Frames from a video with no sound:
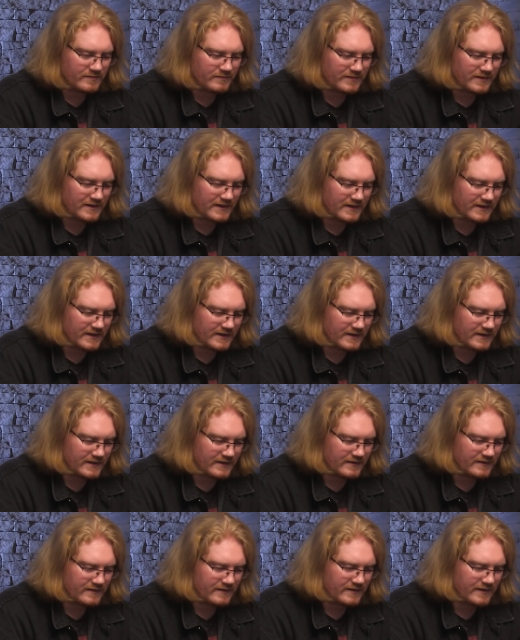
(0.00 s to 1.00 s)
play
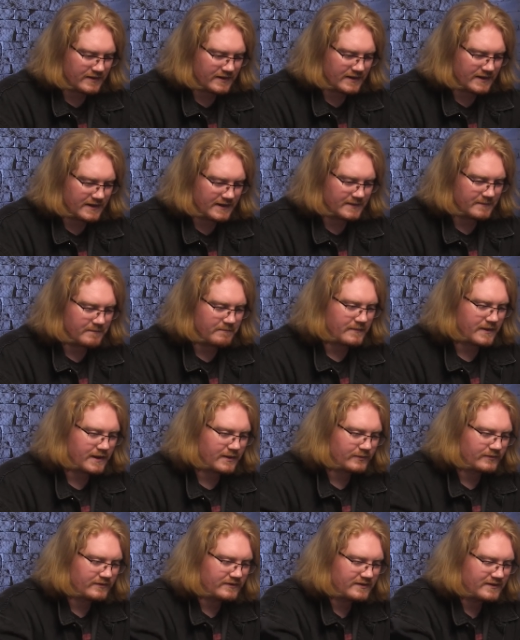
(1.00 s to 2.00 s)
a
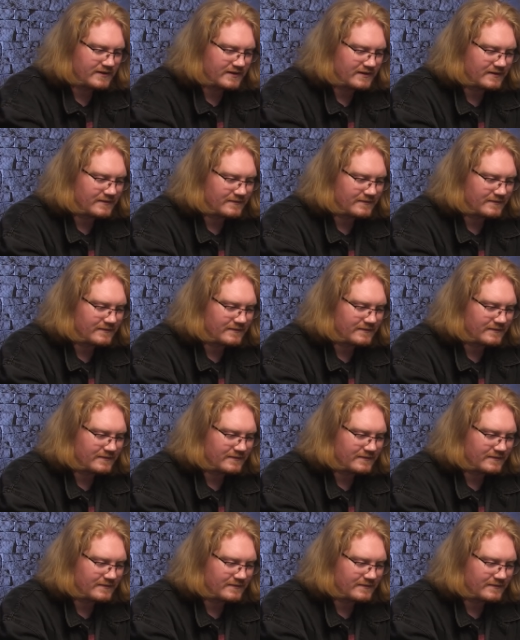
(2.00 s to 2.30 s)
mountain.